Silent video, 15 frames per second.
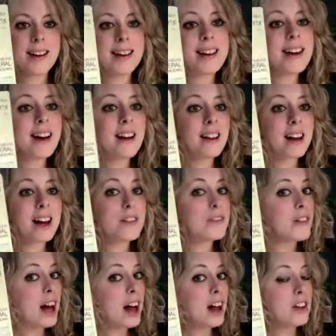ELF
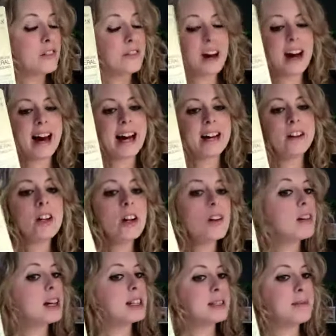ELF. I don't know,
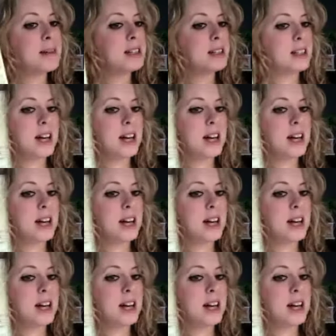last time I said